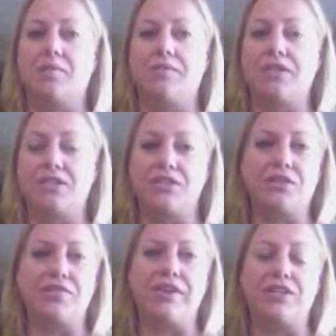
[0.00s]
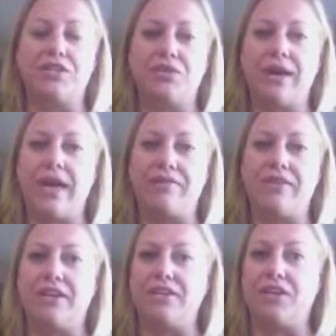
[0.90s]
There's certain things you can't
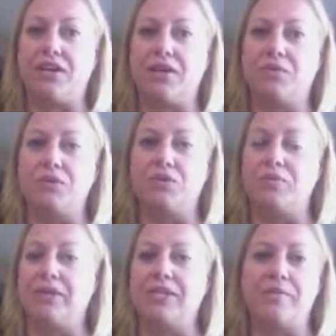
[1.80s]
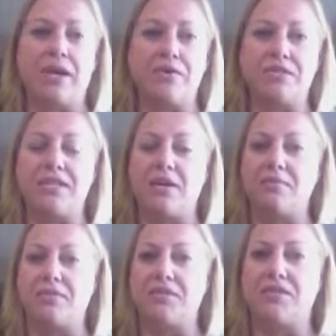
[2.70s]
feed a dog, which would be tomato
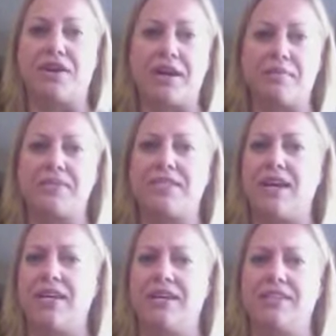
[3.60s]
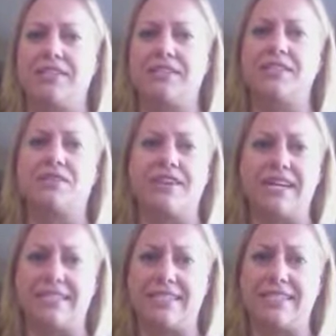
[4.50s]
stems, grapes, onions,
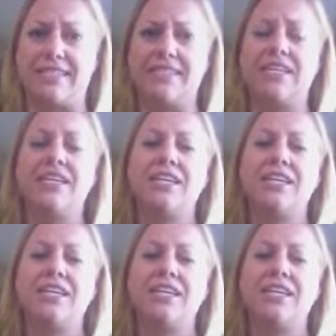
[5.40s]
raisins,